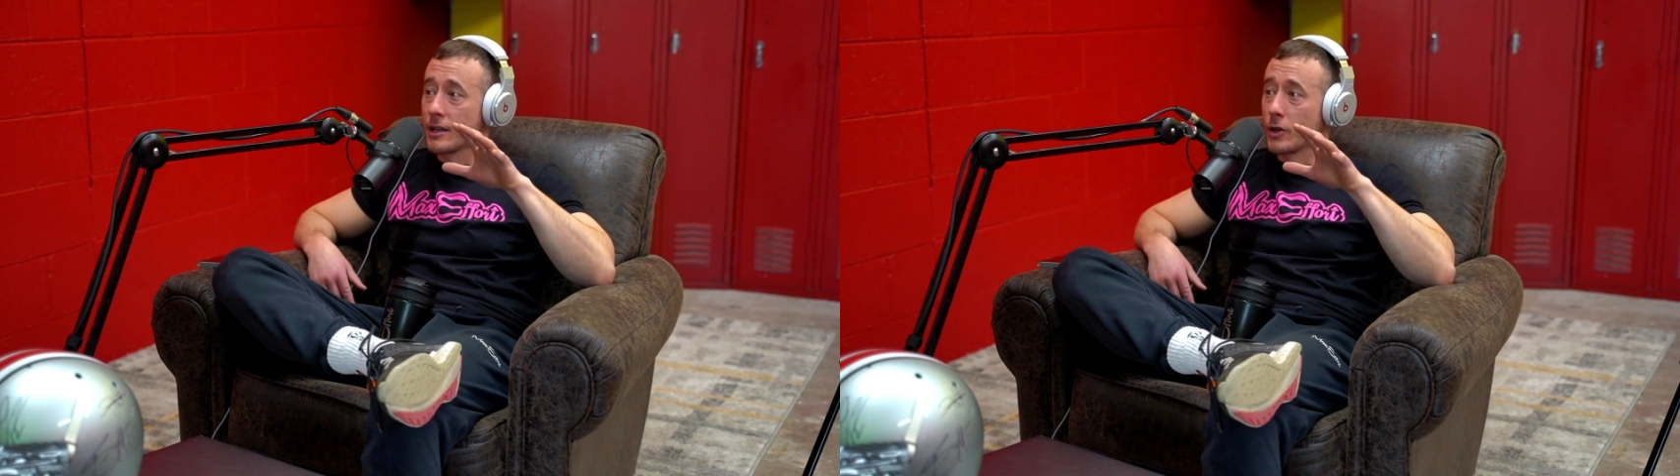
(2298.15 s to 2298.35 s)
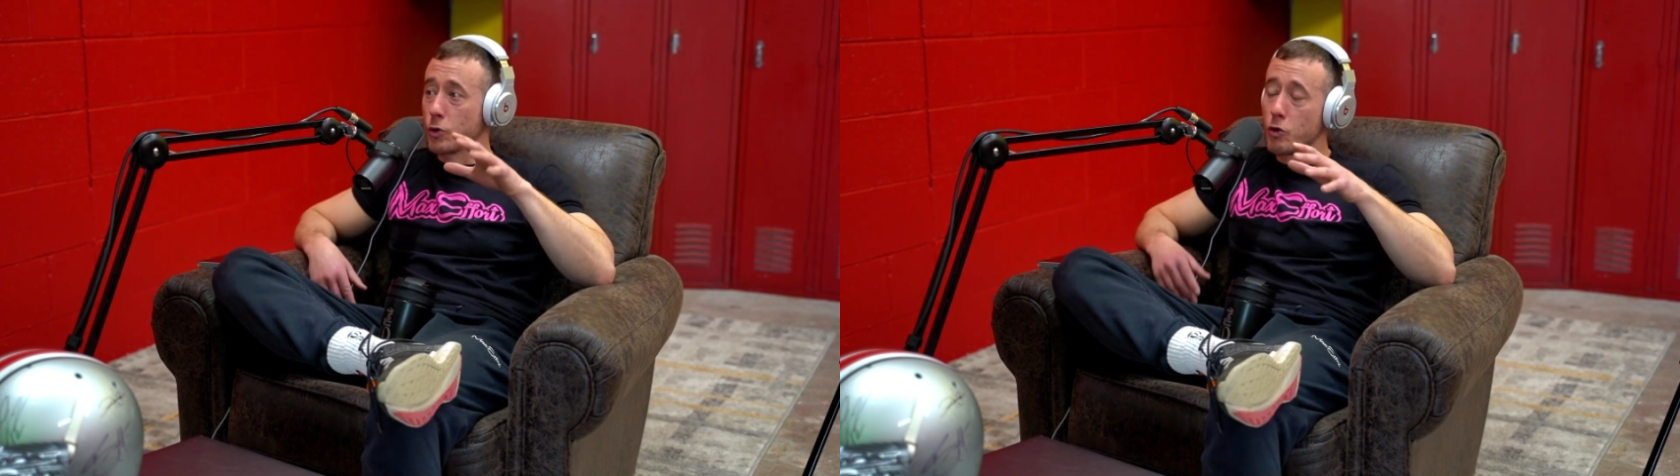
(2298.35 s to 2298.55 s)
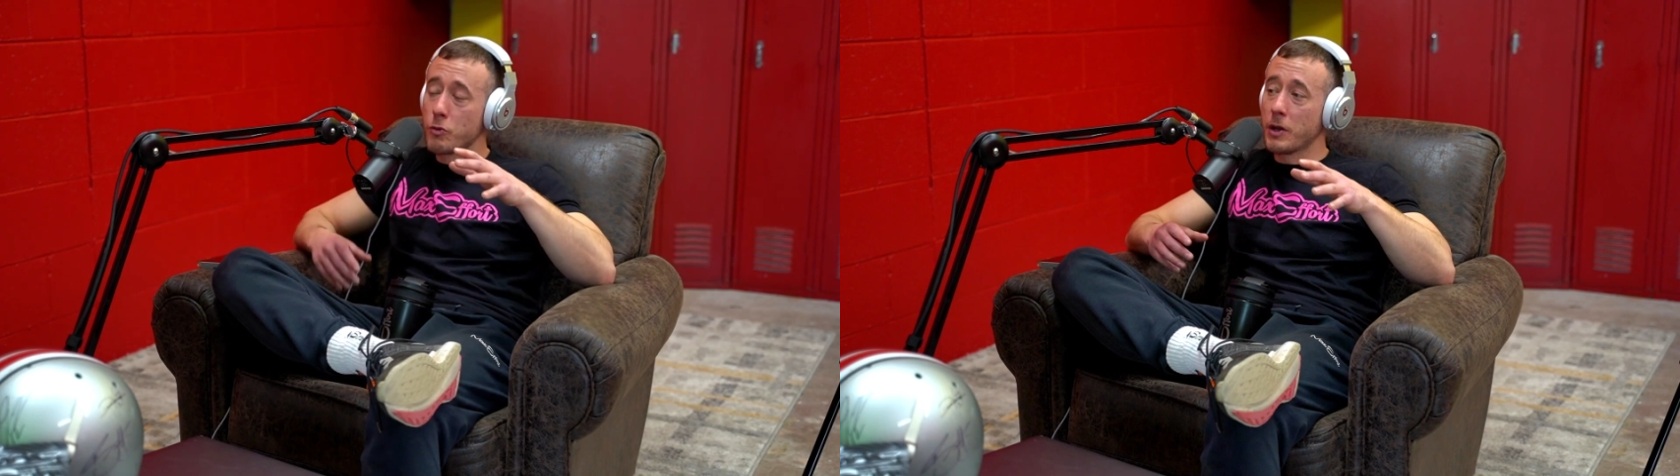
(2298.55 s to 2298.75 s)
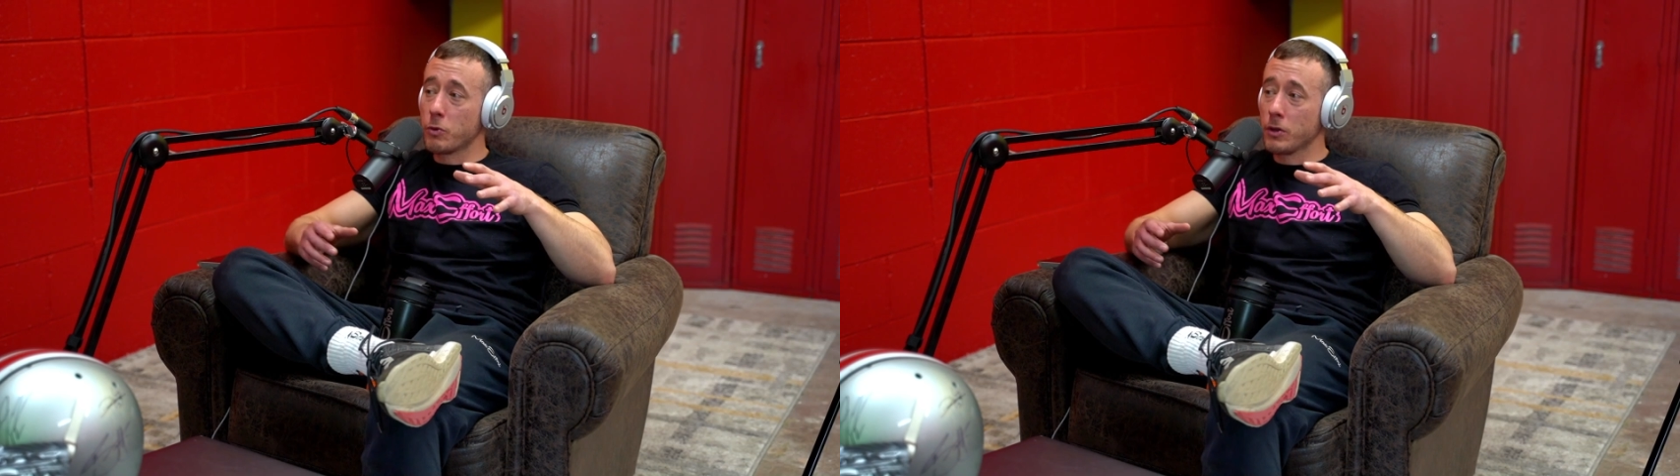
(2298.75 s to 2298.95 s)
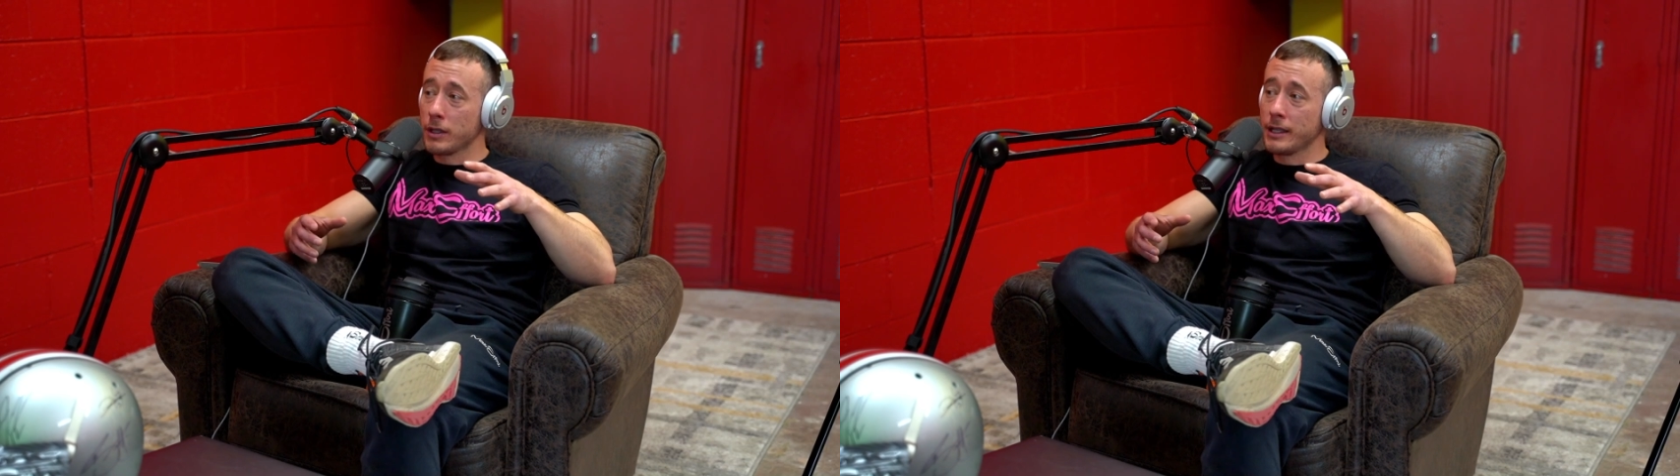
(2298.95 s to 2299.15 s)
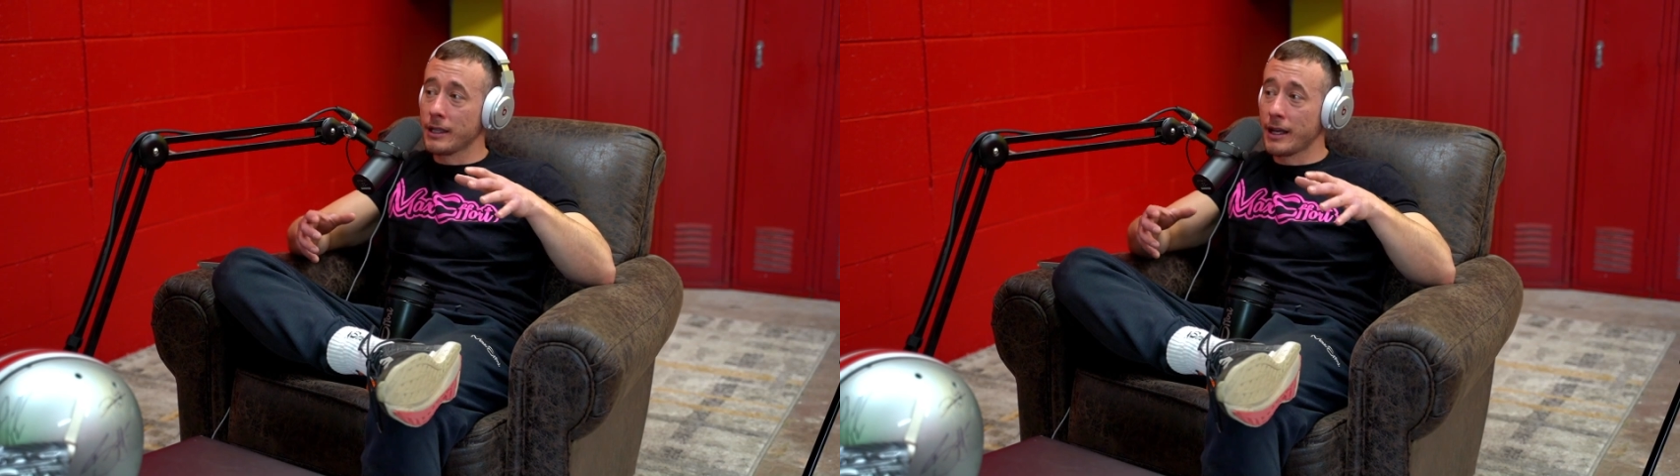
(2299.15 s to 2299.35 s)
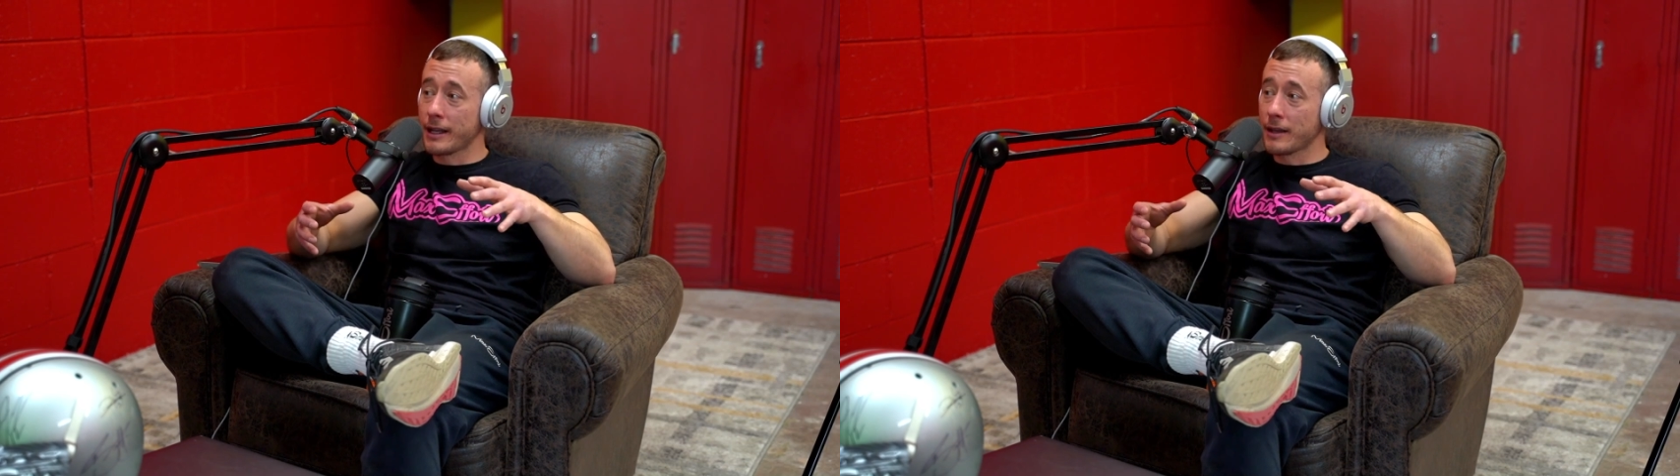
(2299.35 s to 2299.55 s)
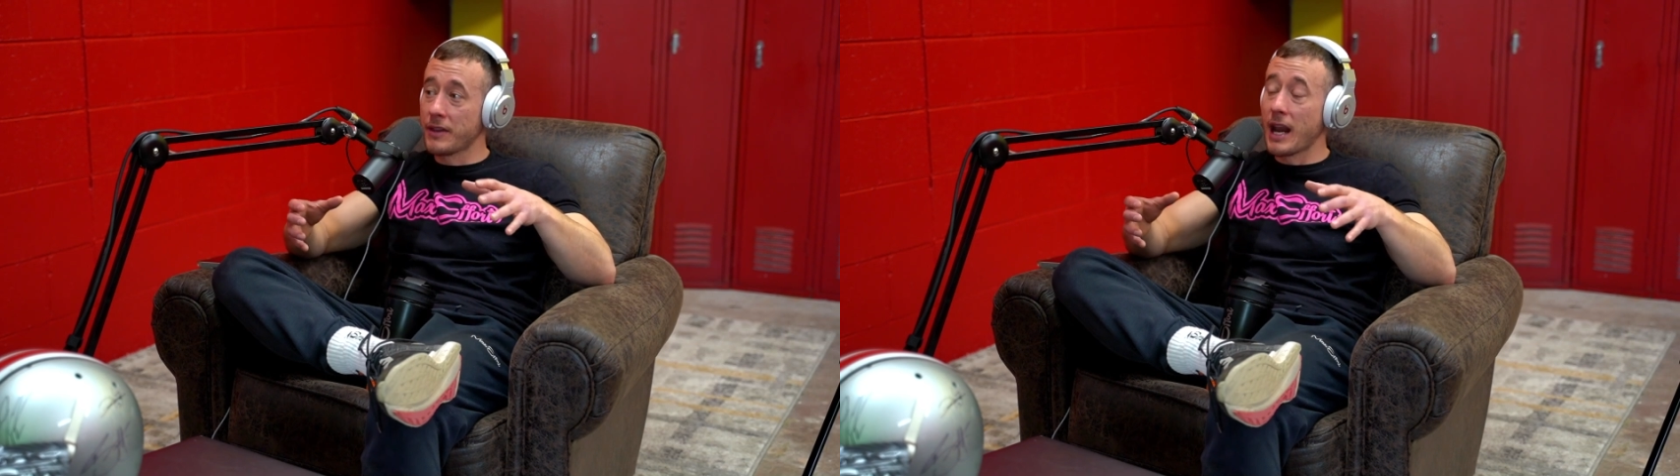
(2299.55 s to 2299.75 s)
group that really
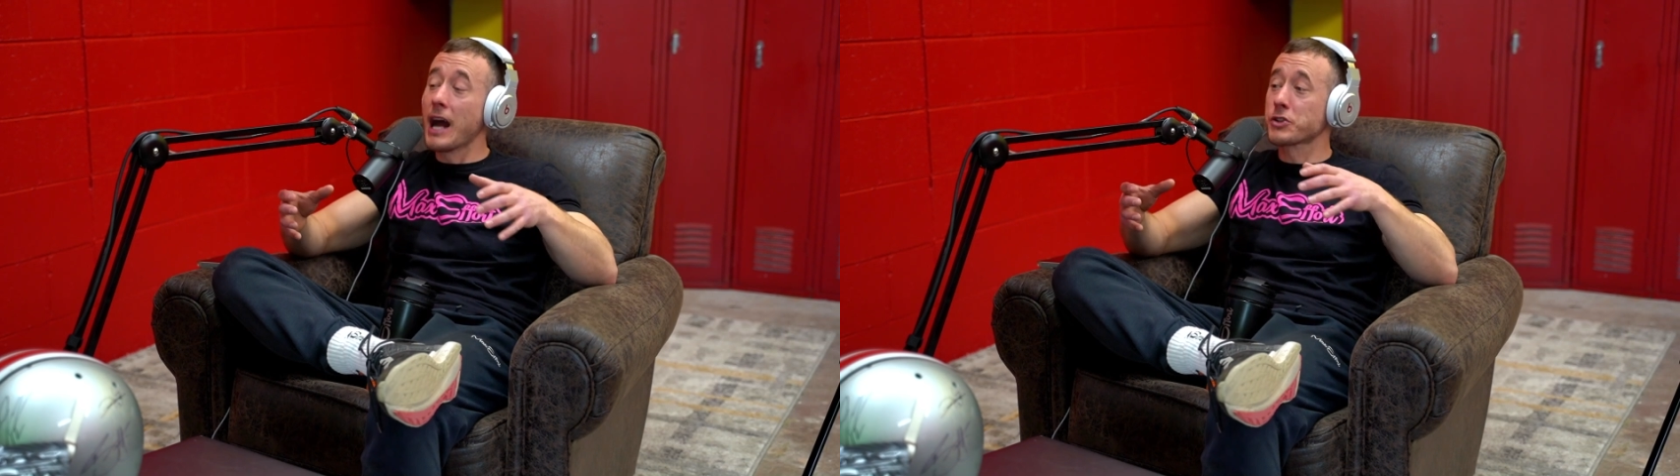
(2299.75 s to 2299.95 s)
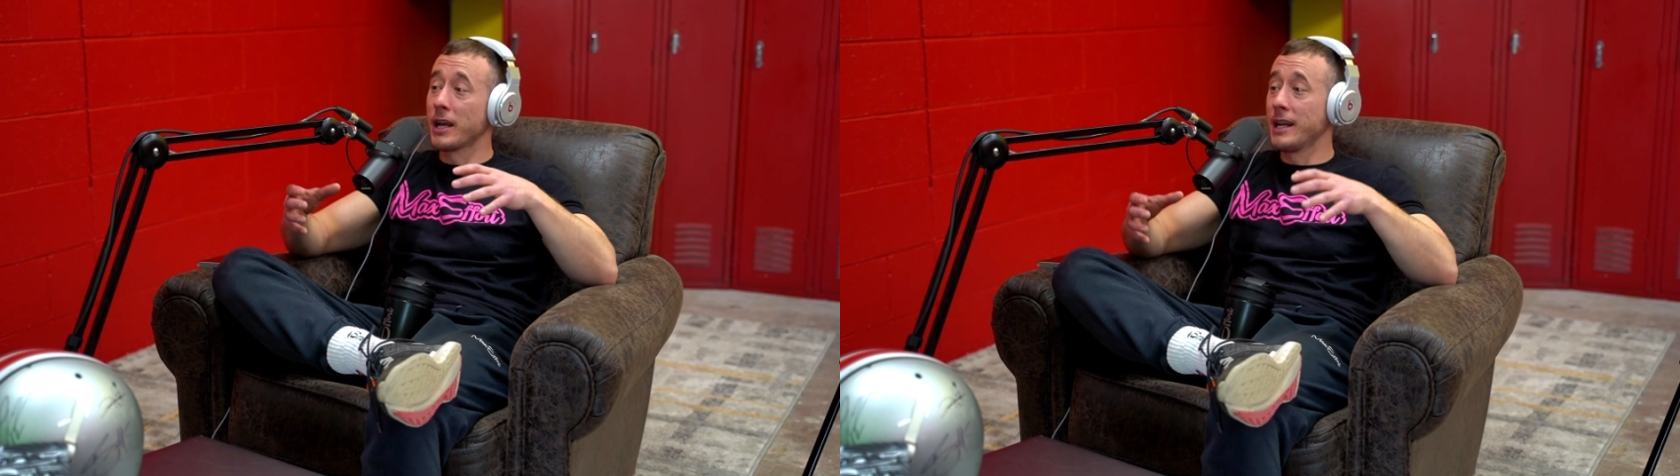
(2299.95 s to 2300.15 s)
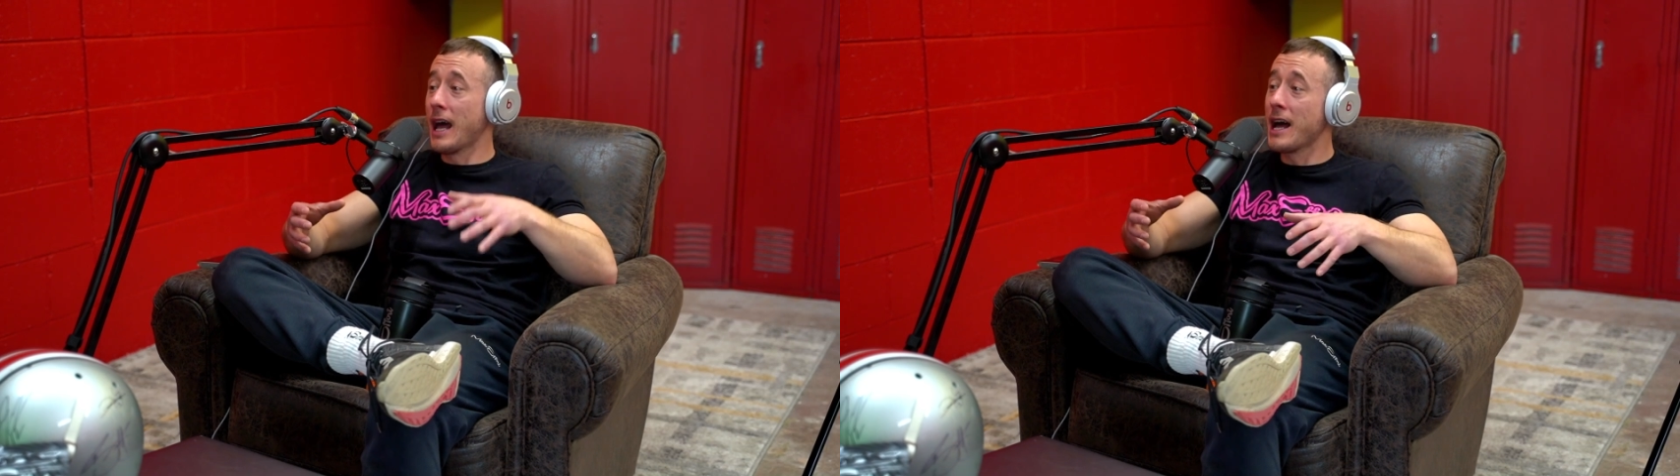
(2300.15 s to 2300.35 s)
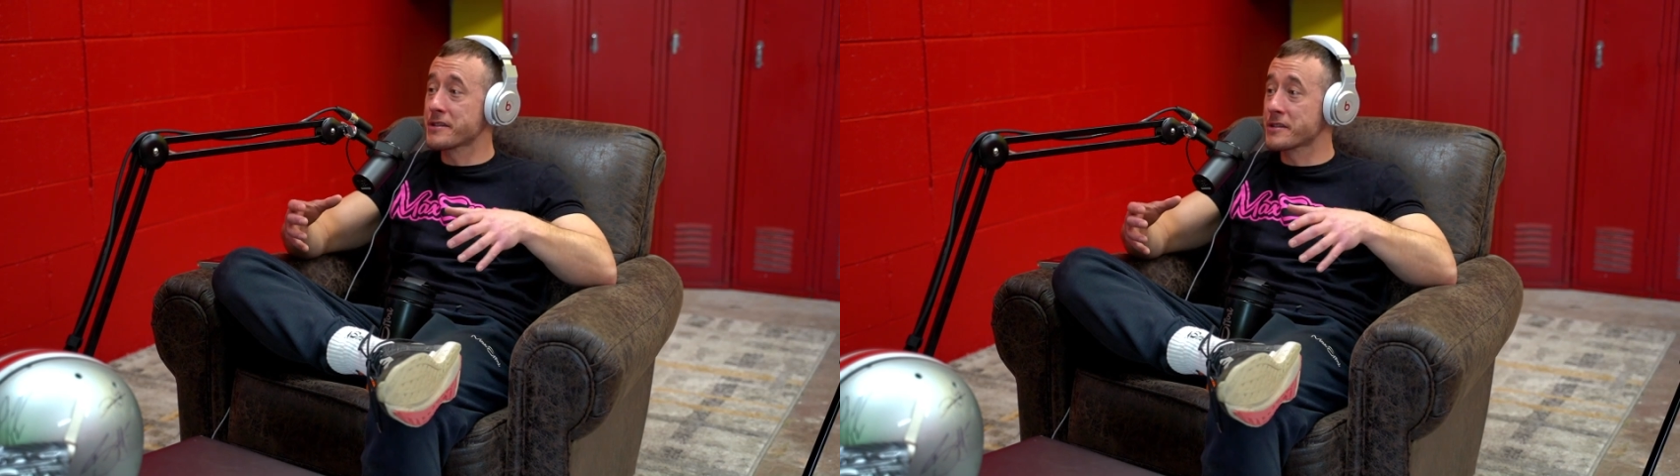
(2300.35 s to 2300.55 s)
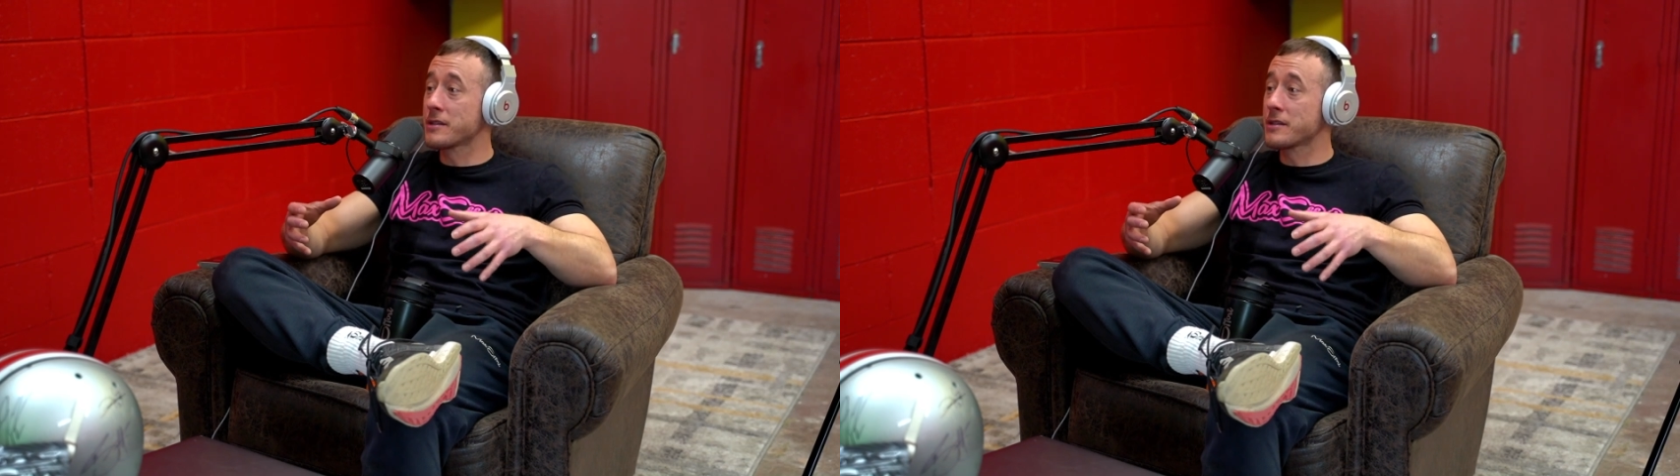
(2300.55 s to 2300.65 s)
that I trained as